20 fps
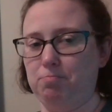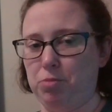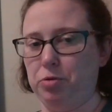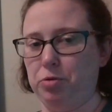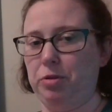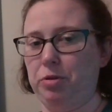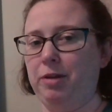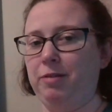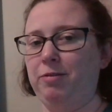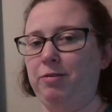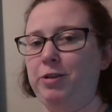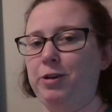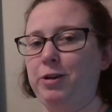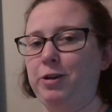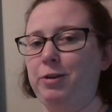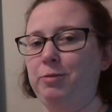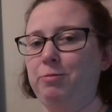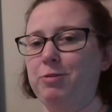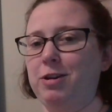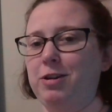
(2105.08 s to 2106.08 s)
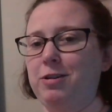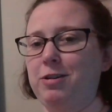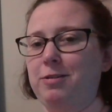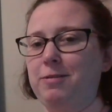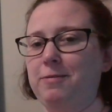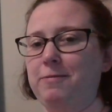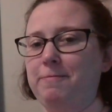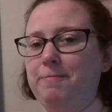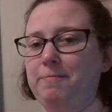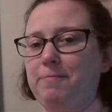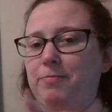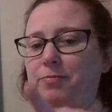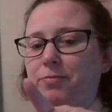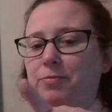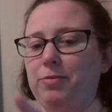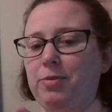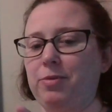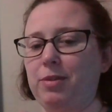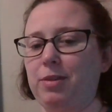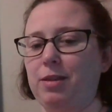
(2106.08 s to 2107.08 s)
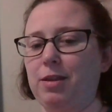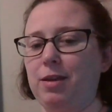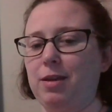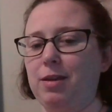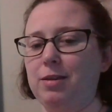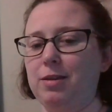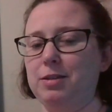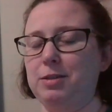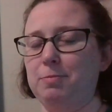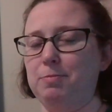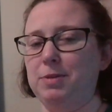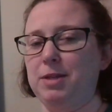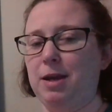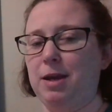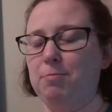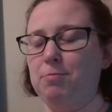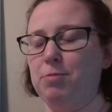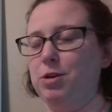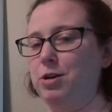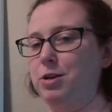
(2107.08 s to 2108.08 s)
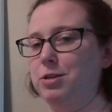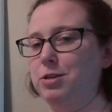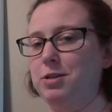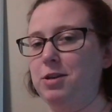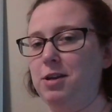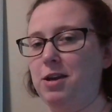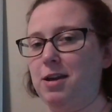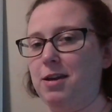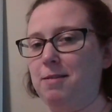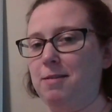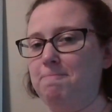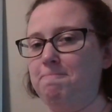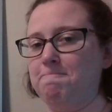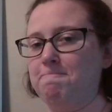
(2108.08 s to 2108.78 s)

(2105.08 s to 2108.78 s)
both have 31. September does not.